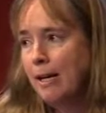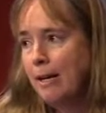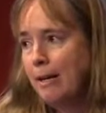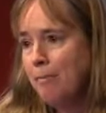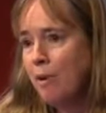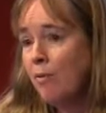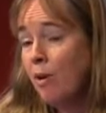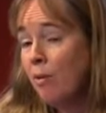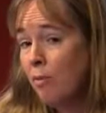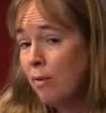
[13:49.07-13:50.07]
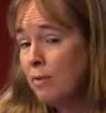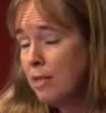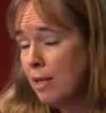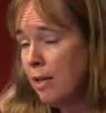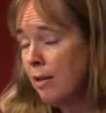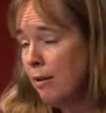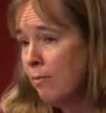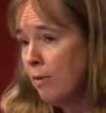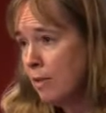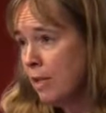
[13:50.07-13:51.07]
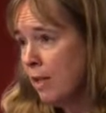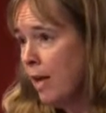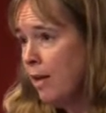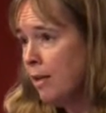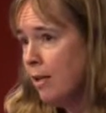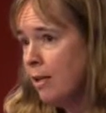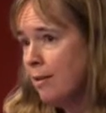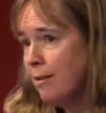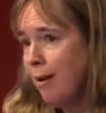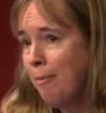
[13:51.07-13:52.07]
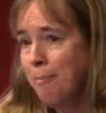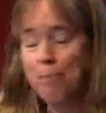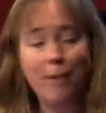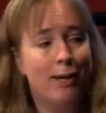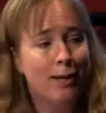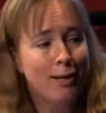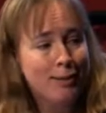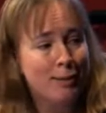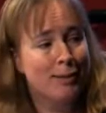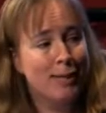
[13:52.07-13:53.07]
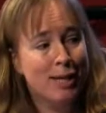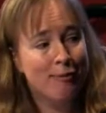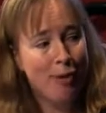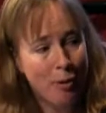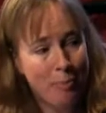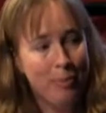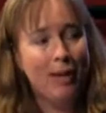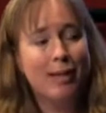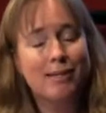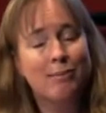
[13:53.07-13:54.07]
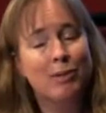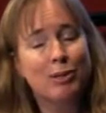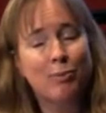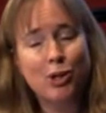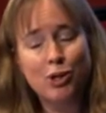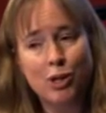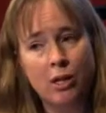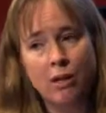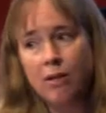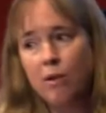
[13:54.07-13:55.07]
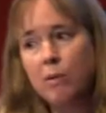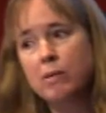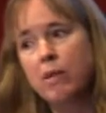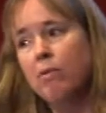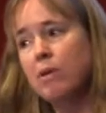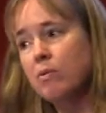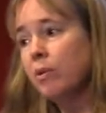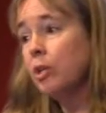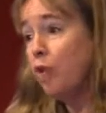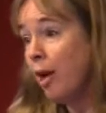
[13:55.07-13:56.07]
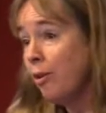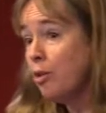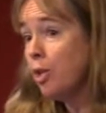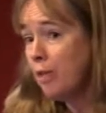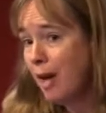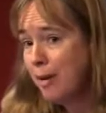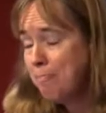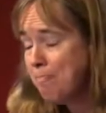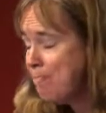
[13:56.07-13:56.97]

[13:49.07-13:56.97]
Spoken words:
And we've seen that, and it is a seed of hope and some inspiration, and I think what is otherwise a really challenging time.